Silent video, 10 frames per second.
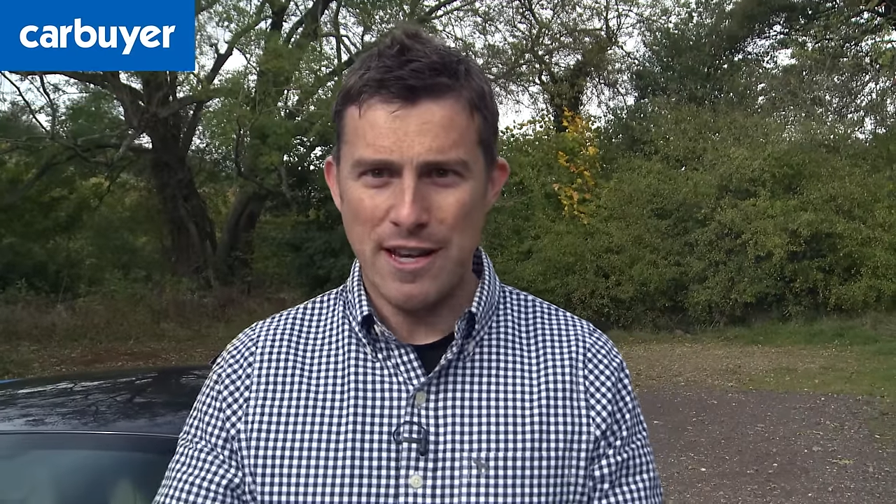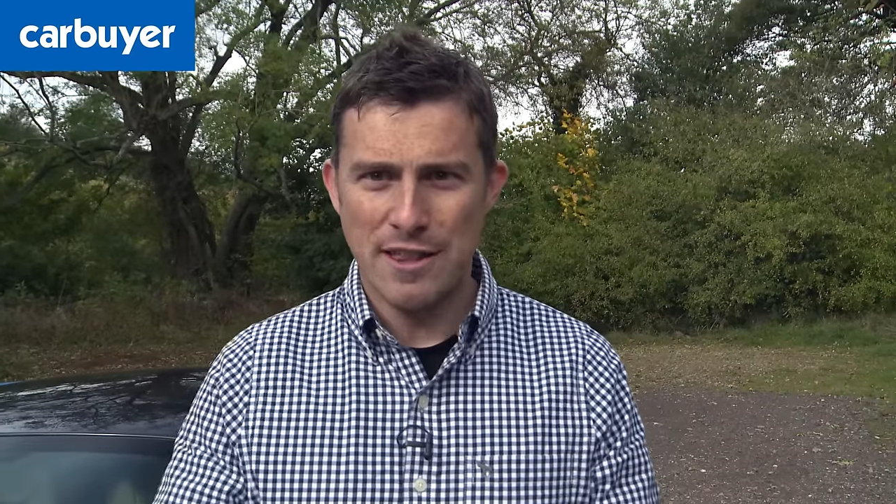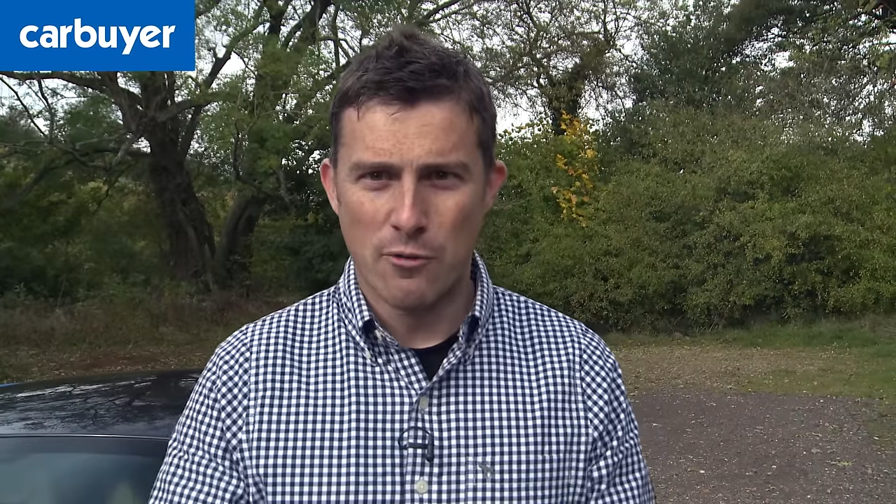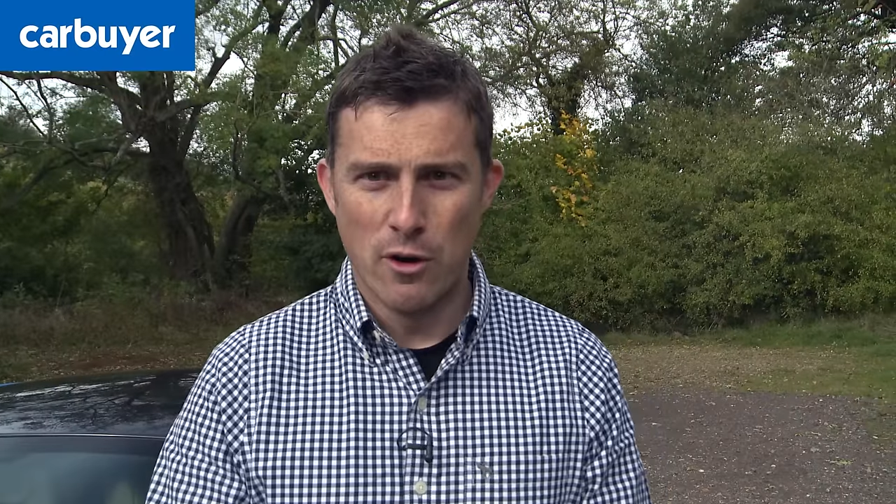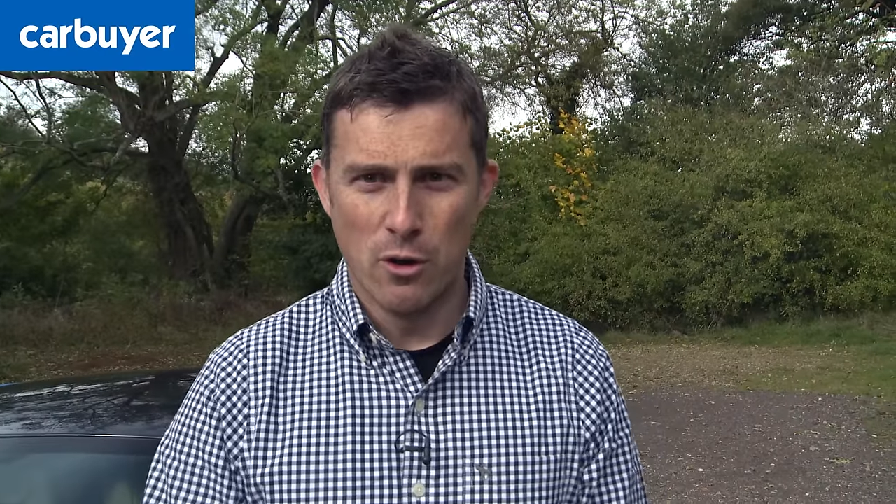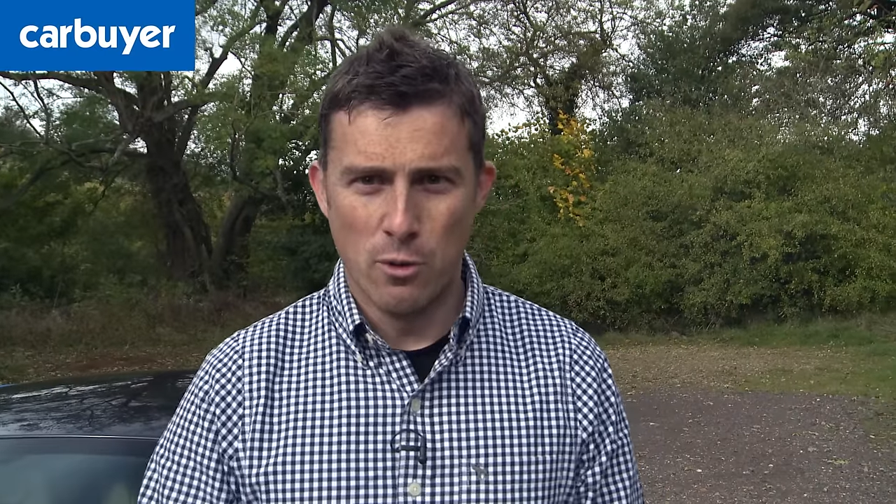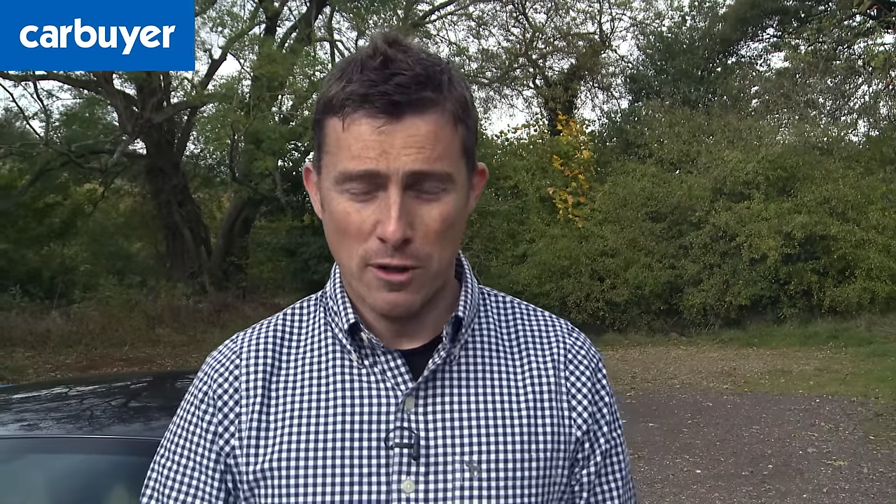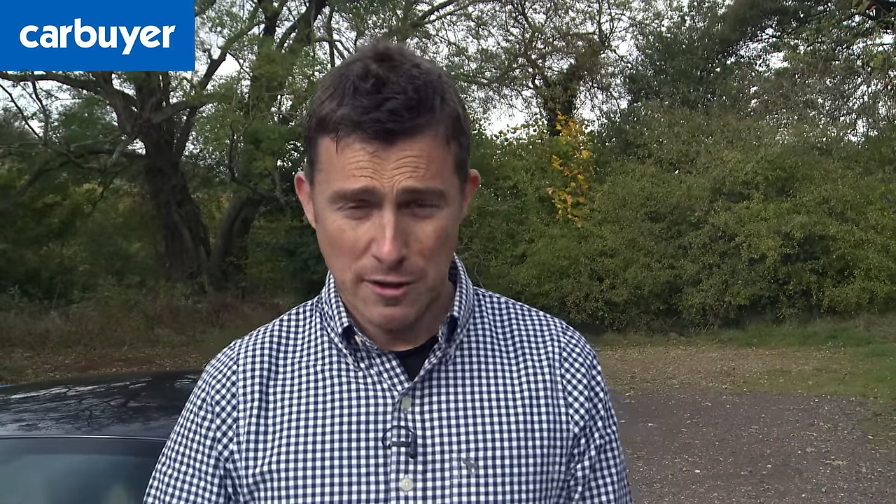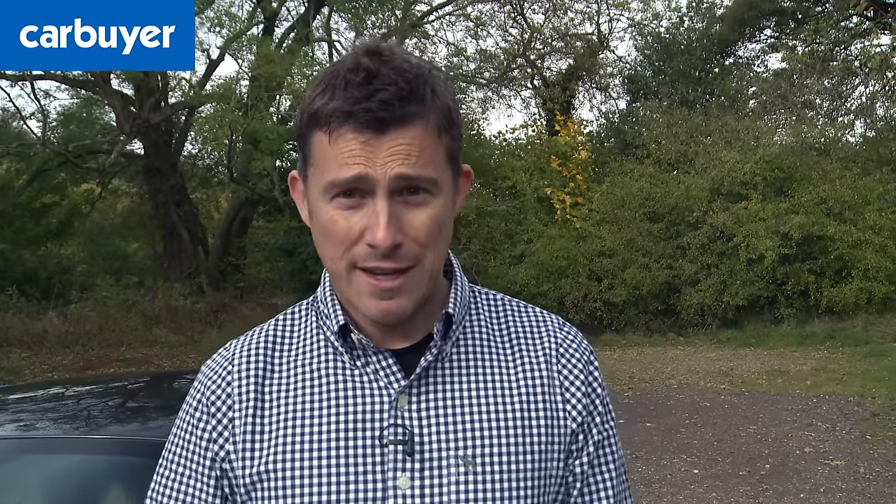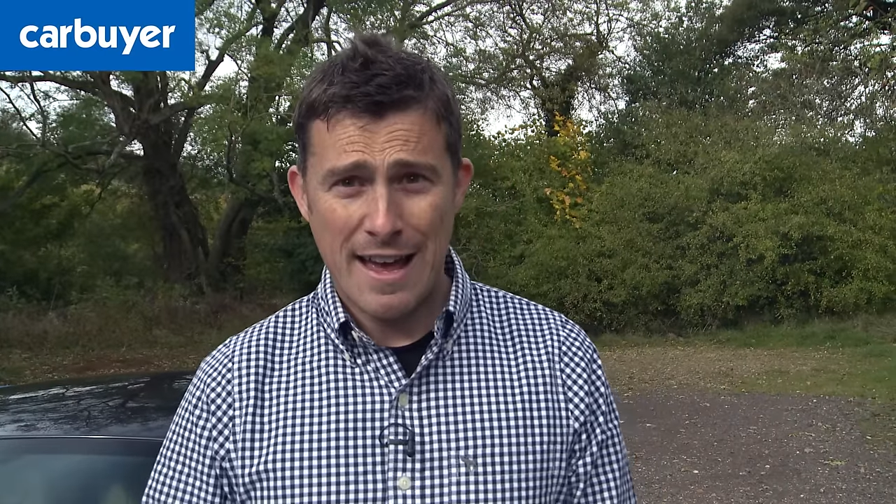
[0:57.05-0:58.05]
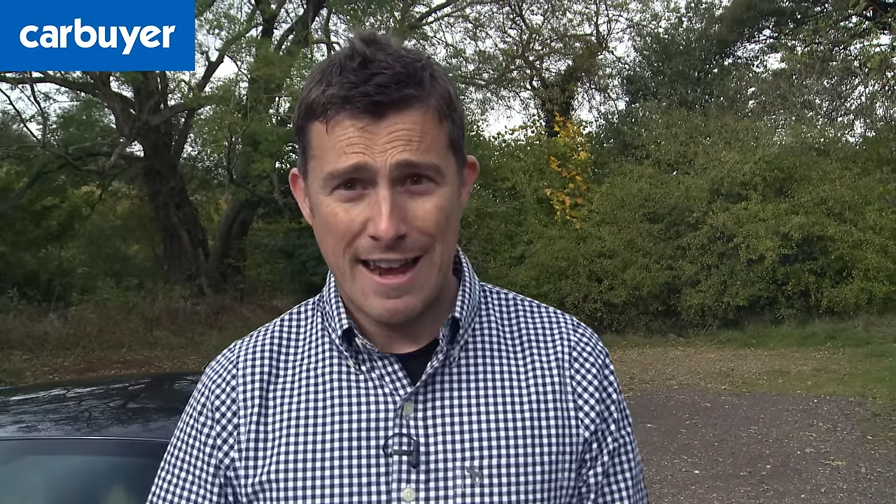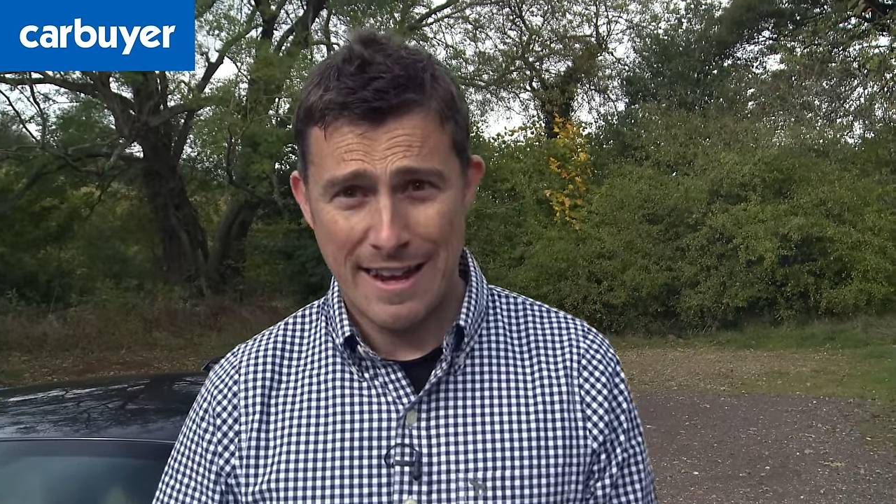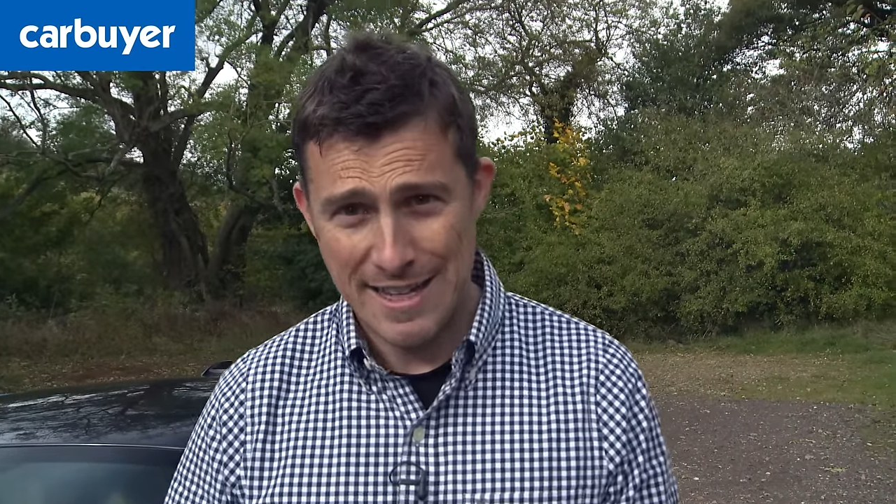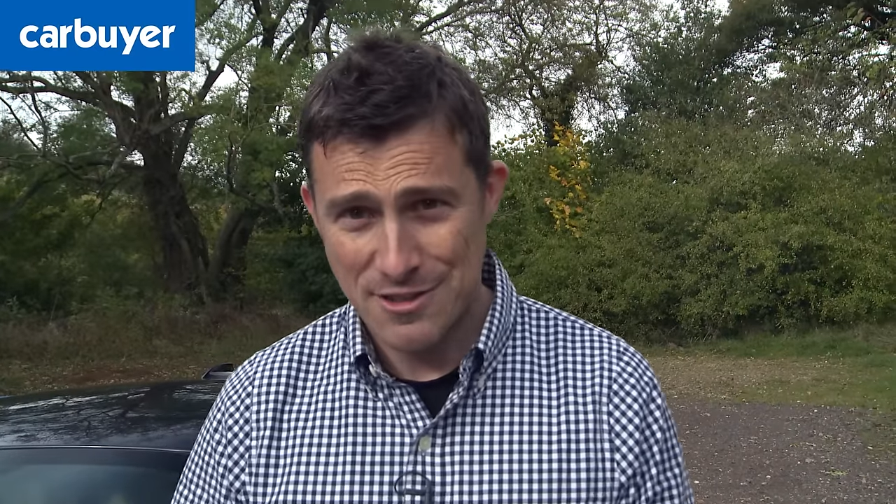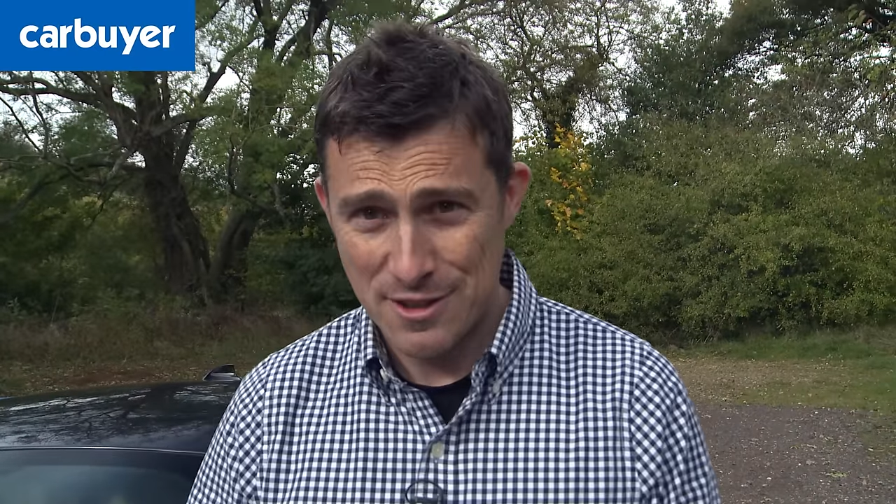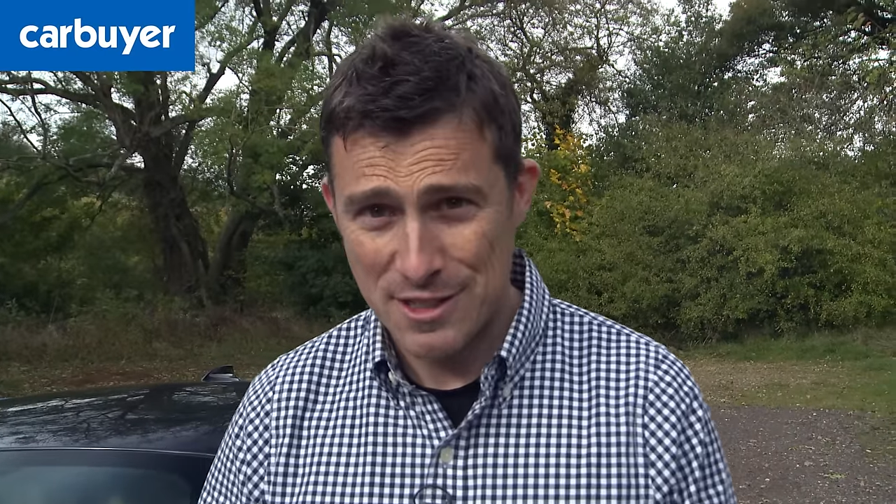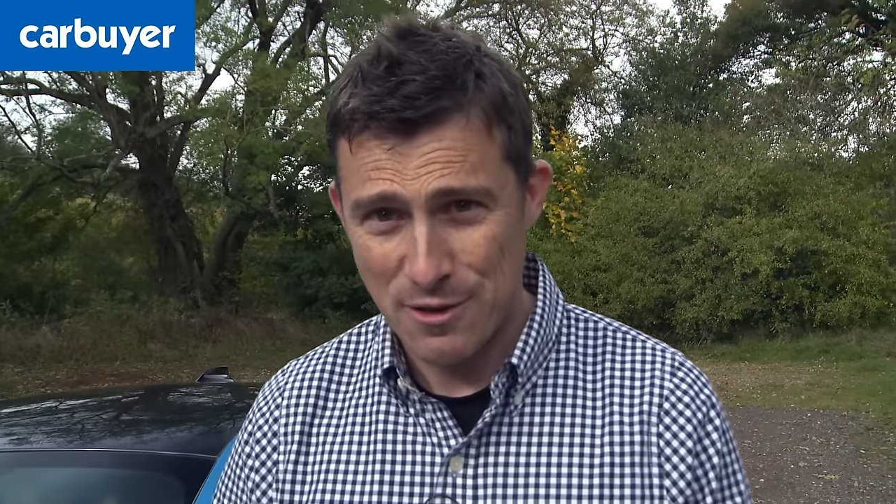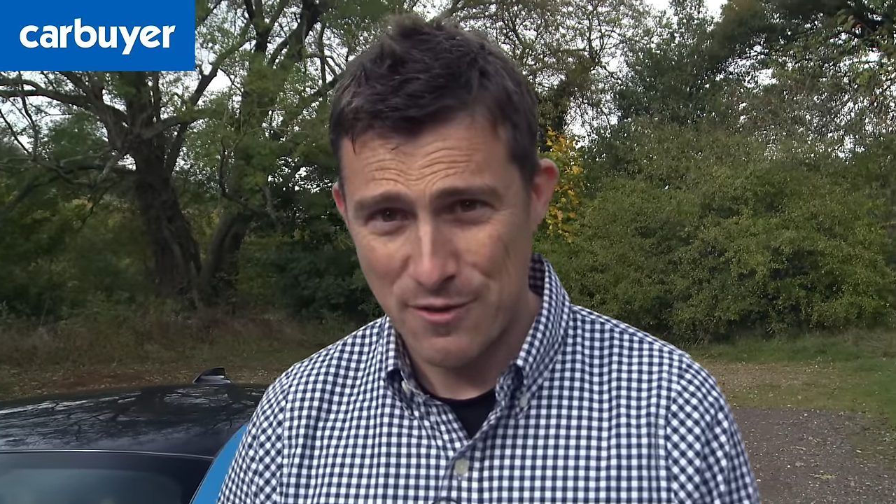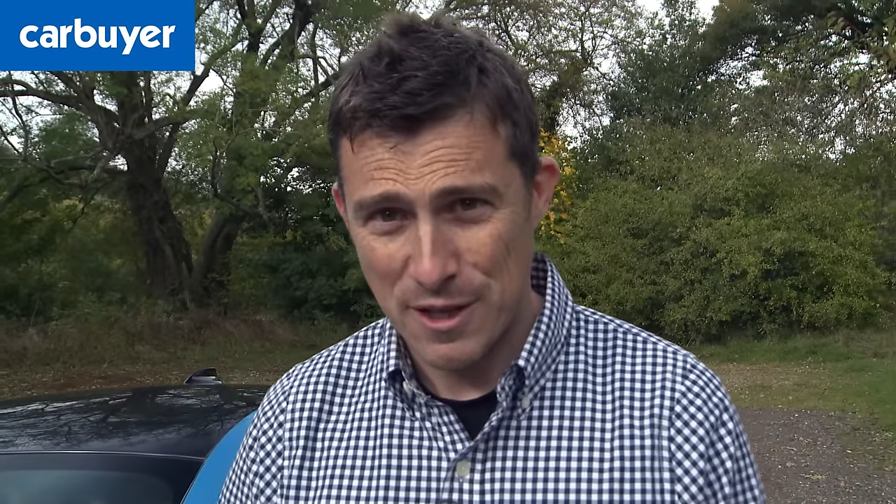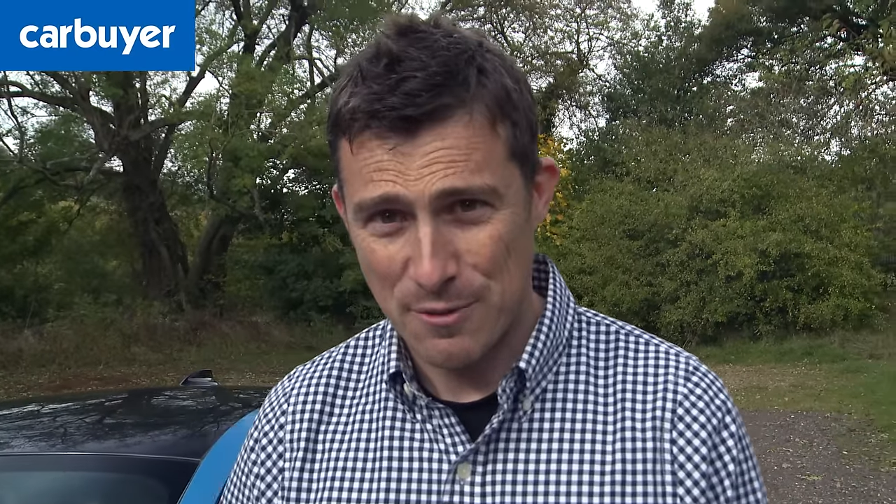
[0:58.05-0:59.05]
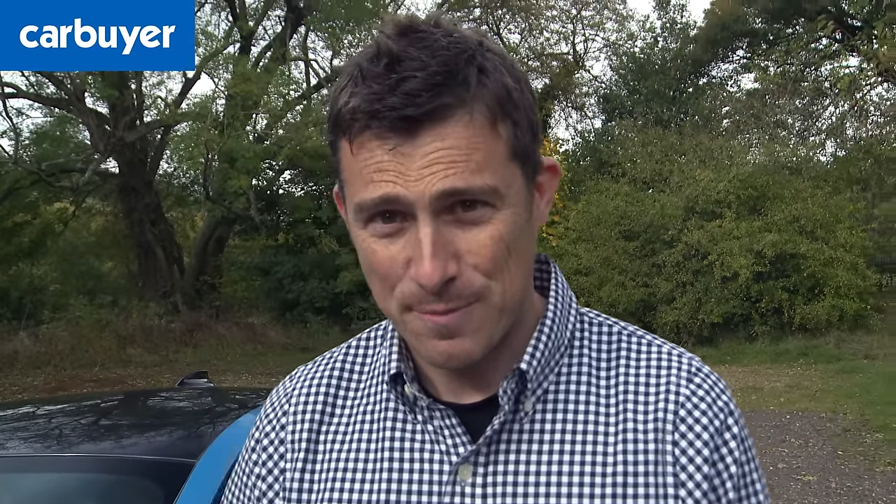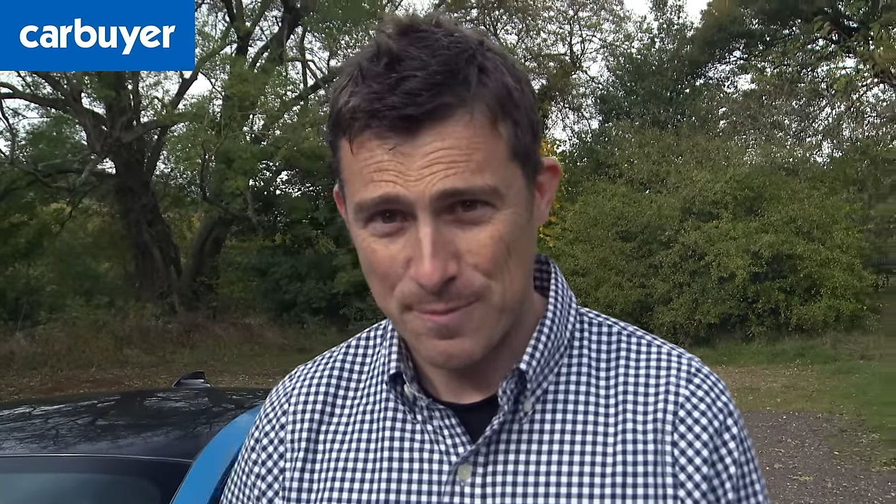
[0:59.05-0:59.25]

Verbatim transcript: in the real world later in this review.